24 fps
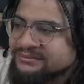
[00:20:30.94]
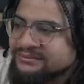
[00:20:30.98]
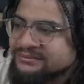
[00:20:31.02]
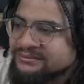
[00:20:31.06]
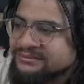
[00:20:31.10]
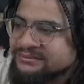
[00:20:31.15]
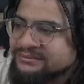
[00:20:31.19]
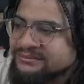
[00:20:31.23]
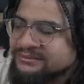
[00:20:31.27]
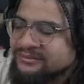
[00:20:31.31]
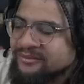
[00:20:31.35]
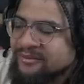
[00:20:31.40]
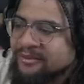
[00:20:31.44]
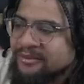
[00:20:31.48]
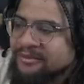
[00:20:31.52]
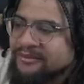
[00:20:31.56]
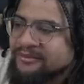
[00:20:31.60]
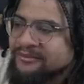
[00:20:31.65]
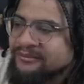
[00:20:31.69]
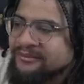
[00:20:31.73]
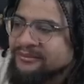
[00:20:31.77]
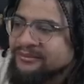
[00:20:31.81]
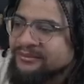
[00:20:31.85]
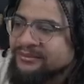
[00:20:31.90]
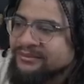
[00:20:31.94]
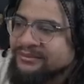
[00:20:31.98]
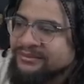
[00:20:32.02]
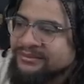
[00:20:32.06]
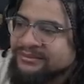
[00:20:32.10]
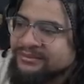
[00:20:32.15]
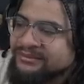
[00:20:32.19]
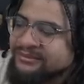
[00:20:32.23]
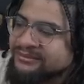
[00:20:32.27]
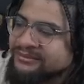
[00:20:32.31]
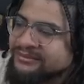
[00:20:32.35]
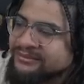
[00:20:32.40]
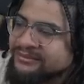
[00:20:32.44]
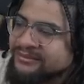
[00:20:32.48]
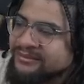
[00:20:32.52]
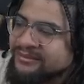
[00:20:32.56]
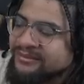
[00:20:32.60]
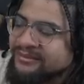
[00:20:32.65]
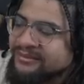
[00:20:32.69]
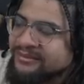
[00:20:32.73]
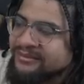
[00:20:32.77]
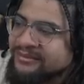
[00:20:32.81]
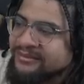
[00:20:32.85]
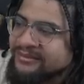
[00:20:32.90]

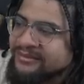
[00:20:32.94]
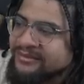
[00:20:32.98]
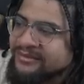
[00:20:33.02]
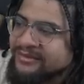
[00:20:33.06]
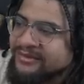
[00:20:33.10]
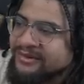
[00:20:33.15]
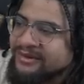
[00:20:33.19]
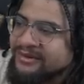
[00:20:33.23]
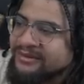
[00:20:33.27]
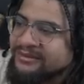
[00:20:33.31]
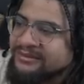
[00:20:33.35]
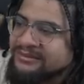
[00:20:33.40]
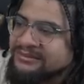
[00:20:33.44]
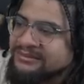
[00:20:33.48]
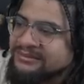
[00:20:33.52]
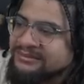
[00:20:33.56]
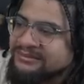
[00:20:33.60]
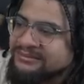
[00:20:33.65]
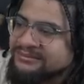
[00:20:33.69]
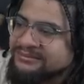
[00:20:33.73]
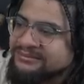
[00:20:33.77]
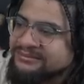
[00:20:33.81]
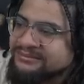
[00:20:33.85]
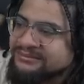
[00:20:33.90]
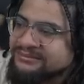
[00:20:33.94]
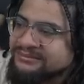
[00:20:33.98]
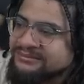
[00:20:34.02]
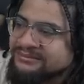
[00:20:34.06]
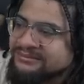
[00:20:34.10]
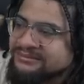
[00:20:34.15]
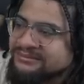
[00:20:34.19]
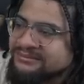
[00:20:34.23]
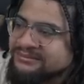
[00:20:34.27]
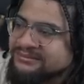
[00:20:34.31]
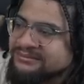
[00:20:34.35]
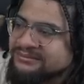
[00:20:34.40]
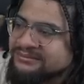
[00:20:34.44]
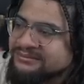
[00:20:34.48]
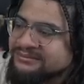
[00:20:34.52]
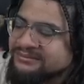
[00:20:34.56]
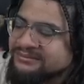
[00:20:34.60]
No words are spoken by the person on screen.